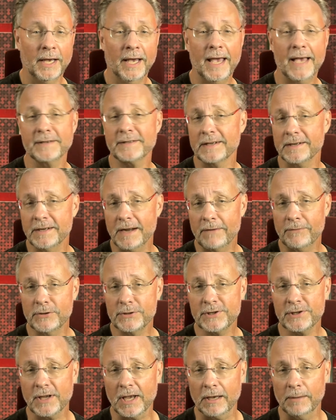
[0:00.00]
as it never
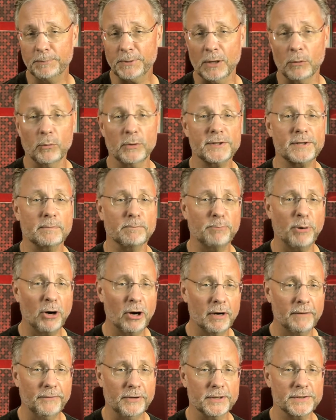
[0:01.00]
skipped and was
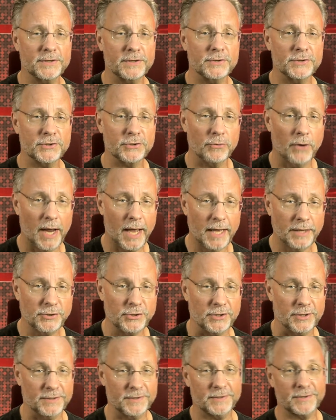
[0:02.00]
impervious to
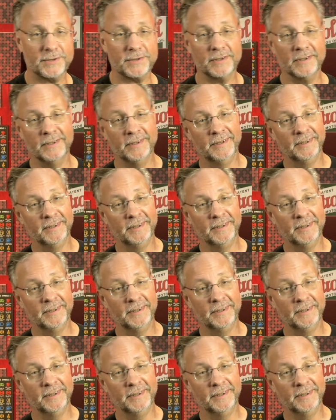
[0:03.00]
scratches.